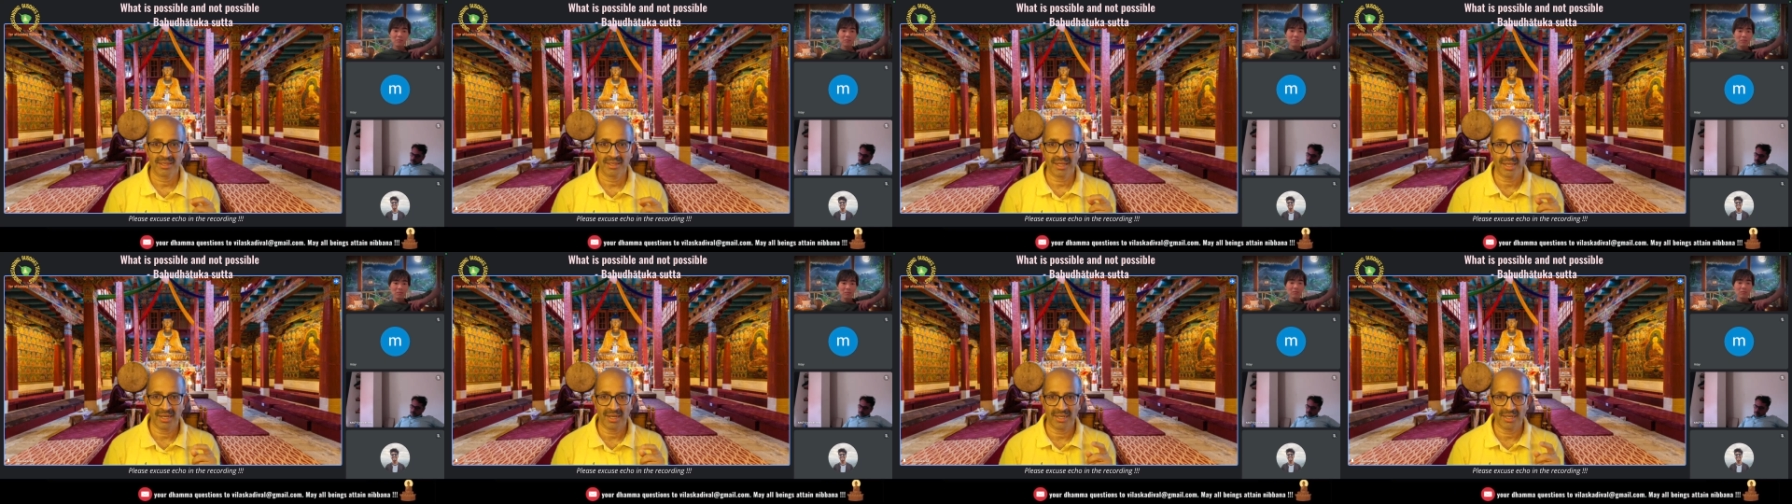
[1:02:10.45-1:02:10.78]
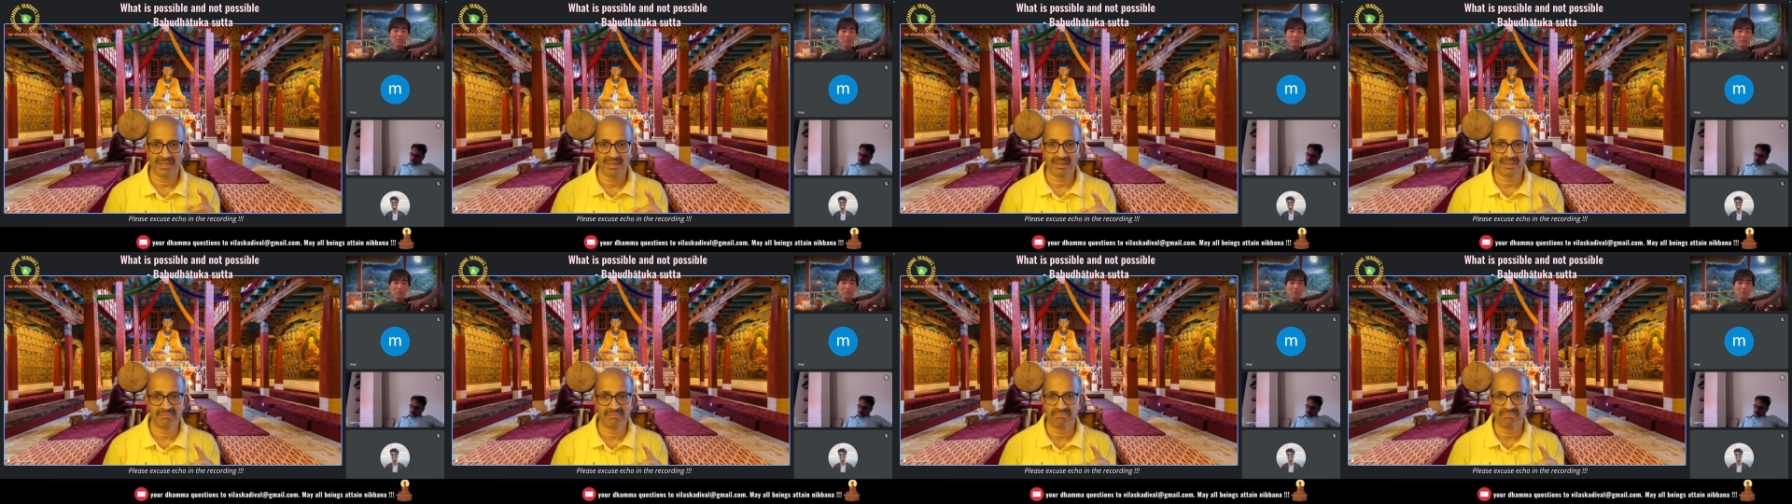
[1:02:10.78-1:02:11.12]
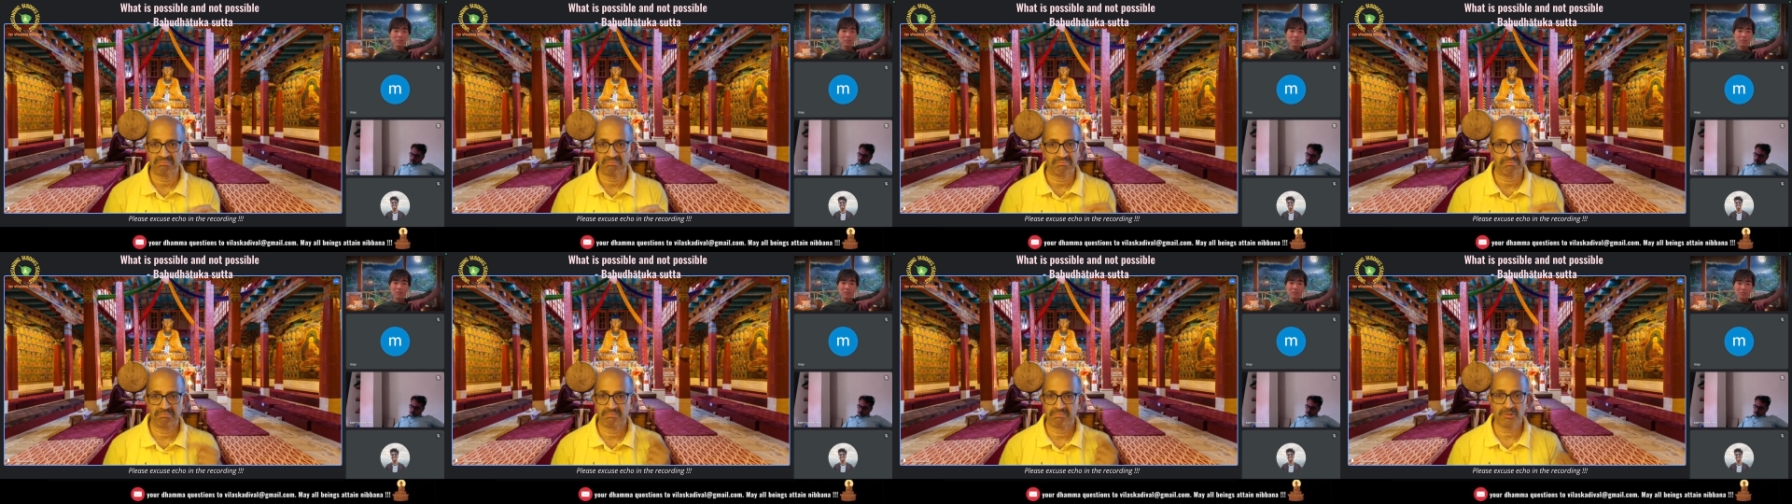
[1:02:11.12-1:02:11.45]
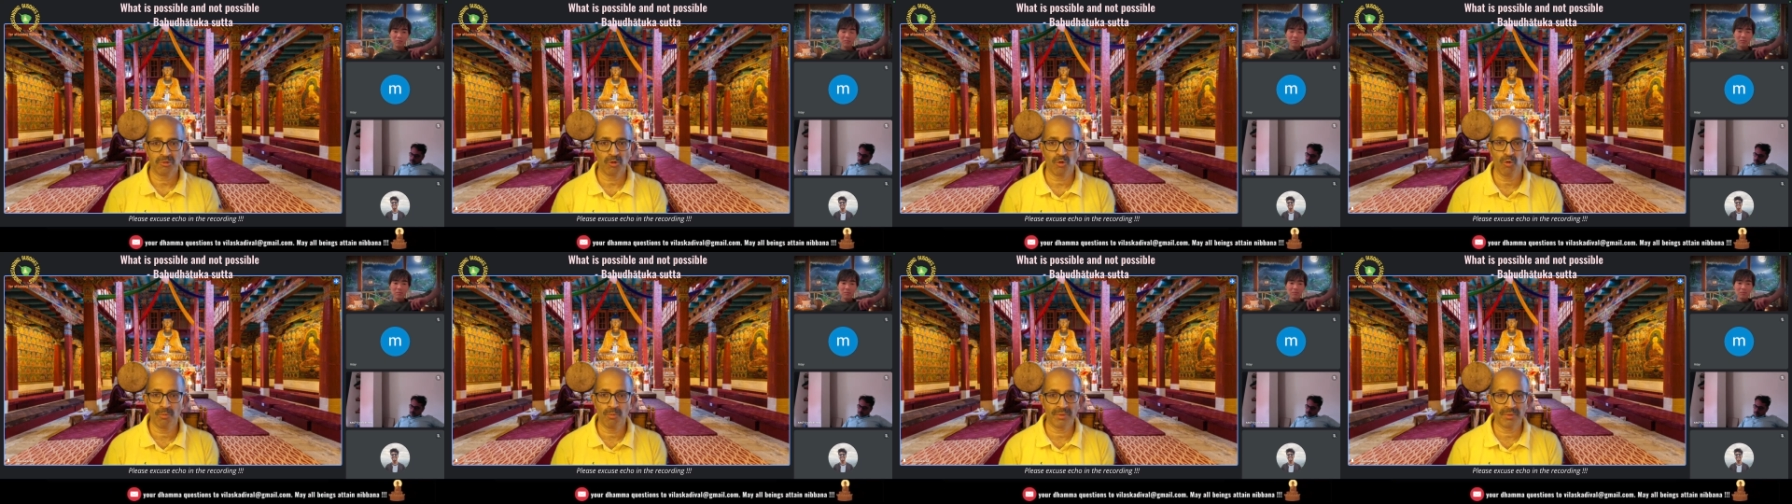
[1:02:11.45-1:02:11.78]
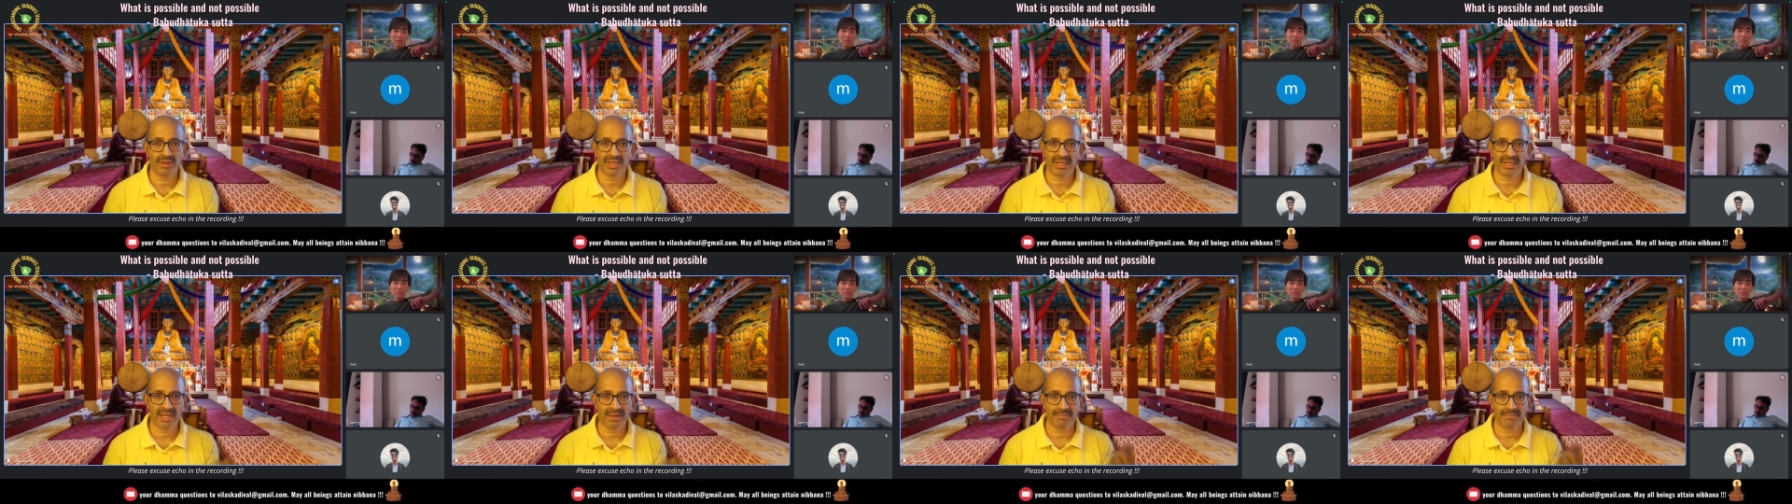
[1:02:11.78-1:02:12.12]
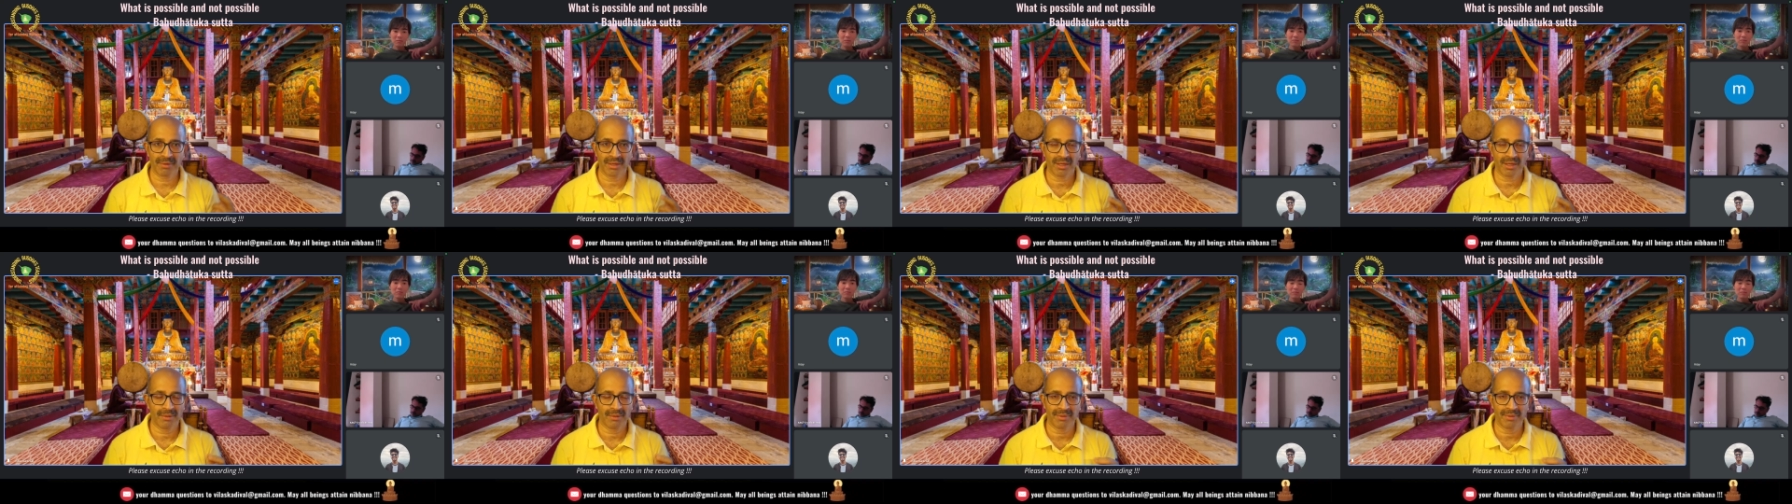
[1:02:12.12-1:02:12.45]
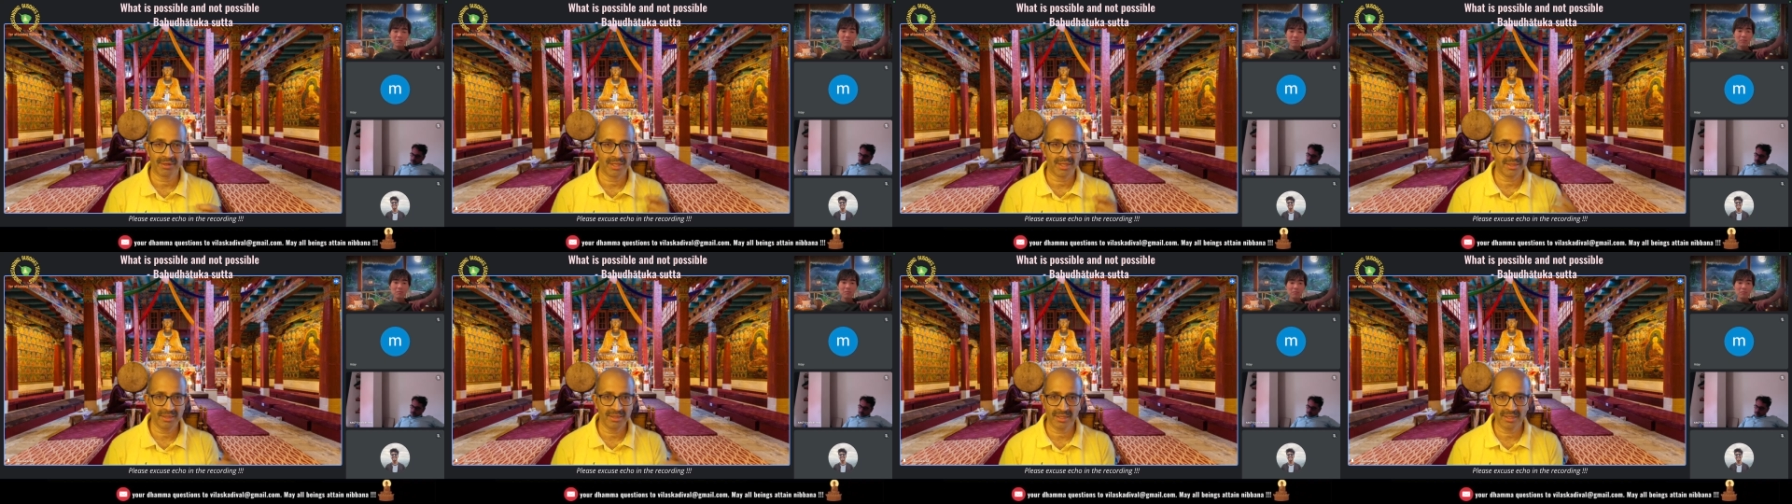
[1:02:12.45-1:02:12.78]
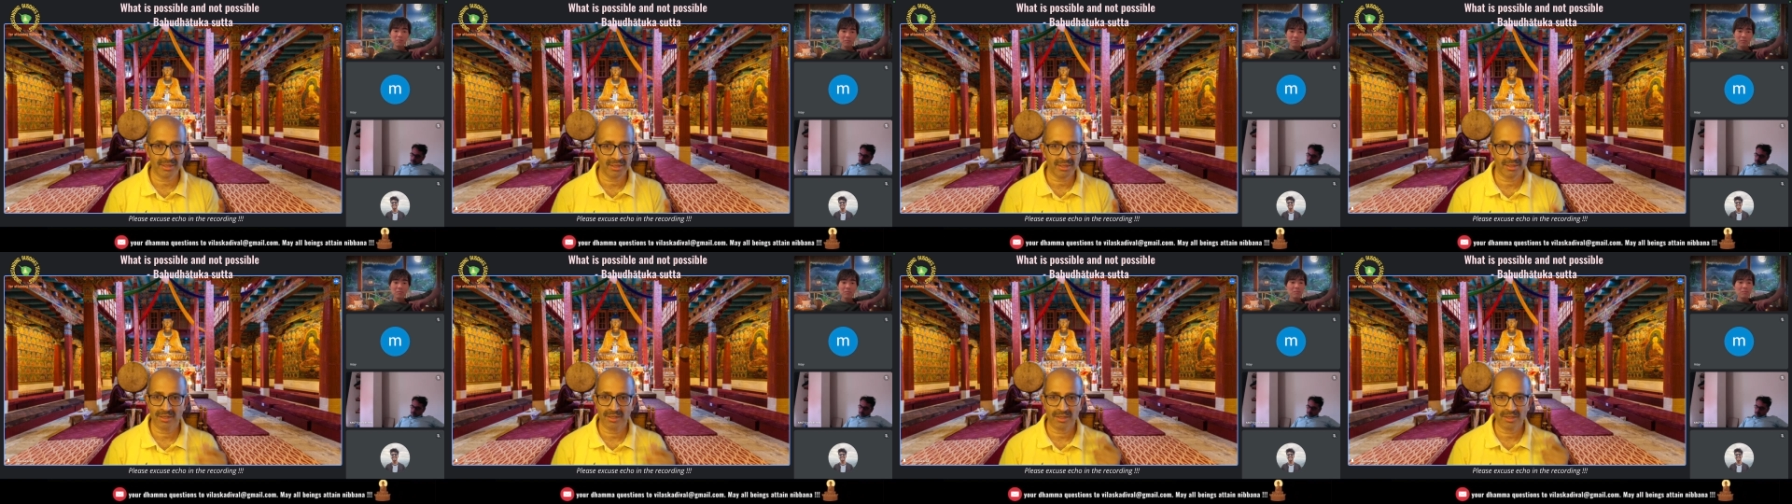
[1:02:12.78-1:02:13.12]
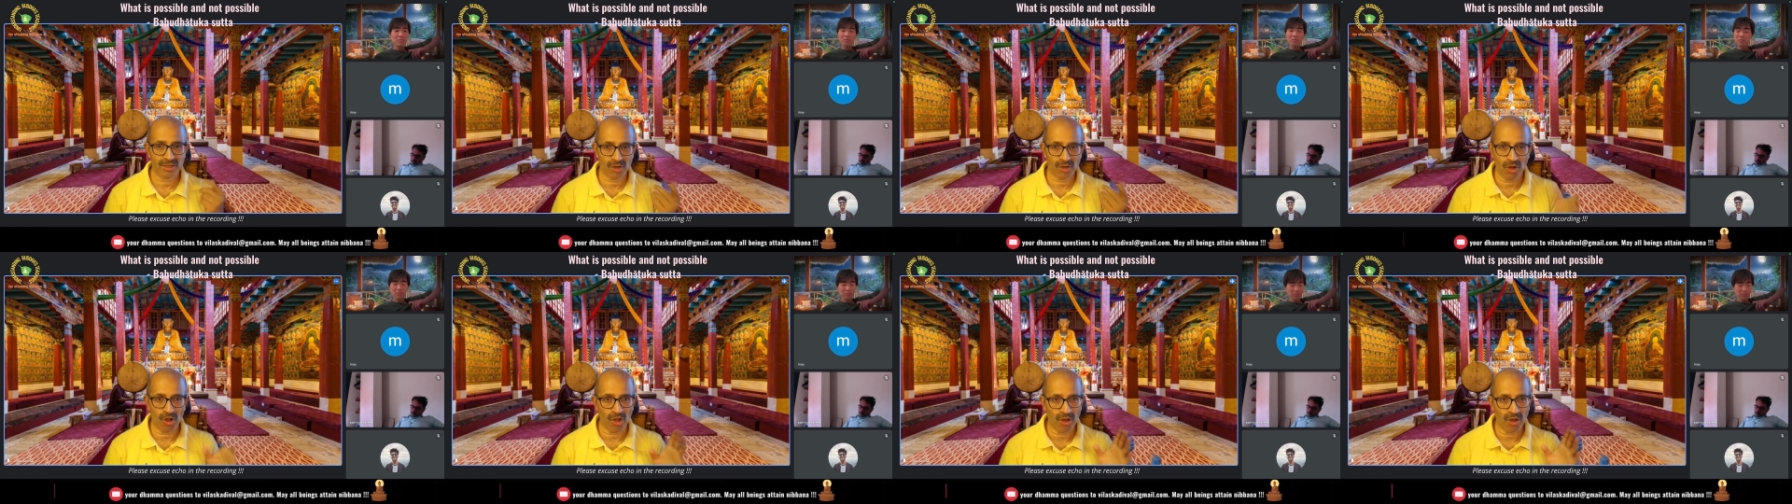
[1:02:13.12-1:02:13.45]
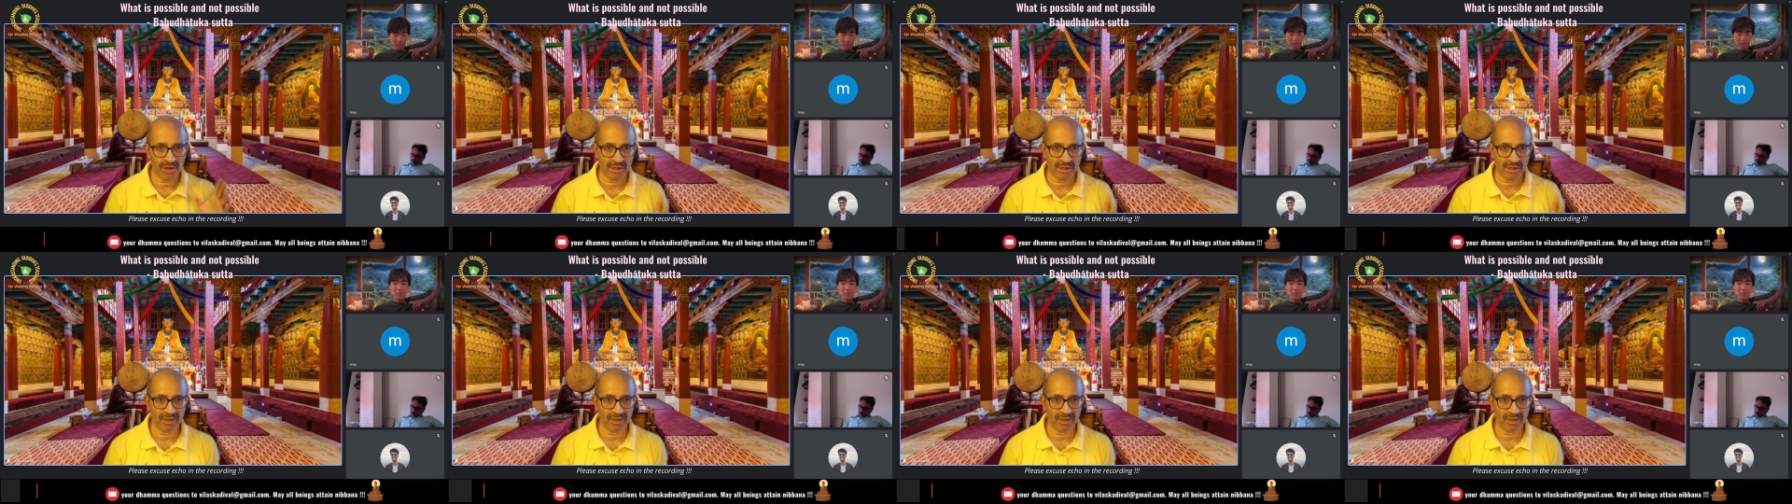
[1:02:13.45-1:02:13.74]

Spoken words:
and no woman can become an Indra, gone.